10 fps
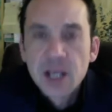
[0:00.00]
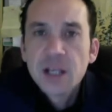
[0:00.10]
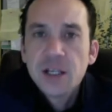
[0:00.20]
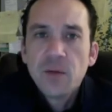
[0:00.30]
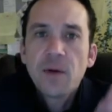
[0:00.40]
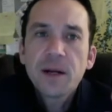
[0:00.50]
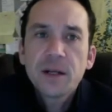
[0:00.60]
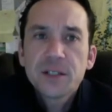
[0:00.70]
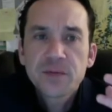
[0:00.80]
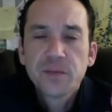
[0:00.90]
You want to
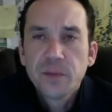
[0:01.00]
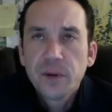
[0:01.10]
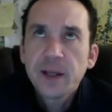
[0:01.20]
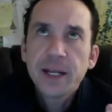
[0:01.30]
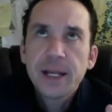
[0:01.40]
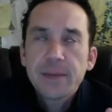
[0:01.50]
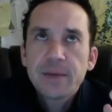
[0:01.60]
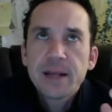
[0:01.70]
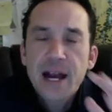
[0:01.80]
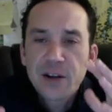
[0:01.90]
just really
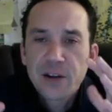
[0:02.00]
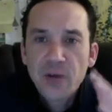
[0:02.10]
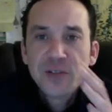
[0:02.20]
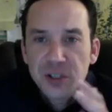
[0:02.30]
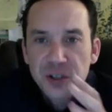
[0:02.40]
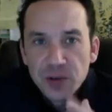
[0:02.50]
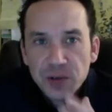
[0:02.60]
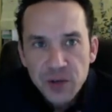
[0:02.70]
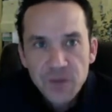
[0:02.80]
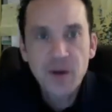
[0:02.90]
not go
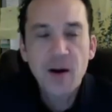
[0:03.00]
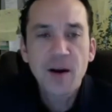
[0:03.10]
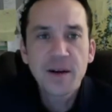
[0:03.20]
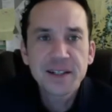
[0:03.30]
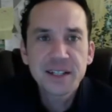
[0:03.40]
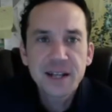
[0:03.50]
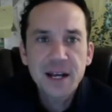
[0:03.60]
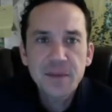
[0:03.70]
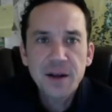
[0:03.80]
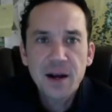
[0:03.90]
too far into
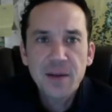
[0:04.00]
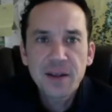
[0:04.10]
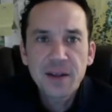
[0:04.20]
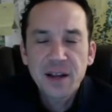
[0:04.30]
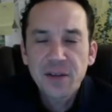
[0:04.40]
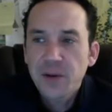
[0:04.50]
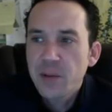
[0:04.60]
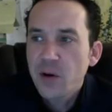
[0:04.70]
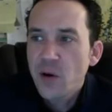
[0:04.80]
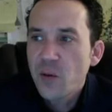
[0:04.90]
depth and down the rabbit
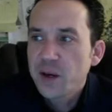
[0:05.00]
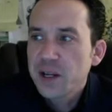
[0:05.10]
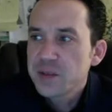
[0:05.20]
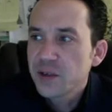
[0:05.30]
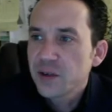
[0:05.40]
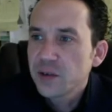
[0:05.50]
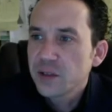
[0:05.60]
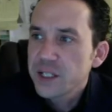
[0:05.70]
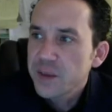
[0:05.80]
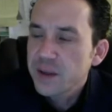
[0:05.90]
hole when it comes to your
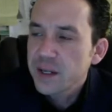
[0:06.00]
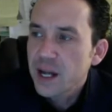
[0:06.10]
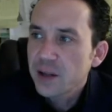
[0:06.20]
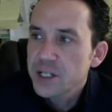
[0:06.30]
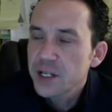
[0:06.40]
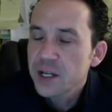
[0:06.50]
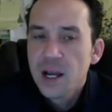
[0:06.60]
cultivation methodology.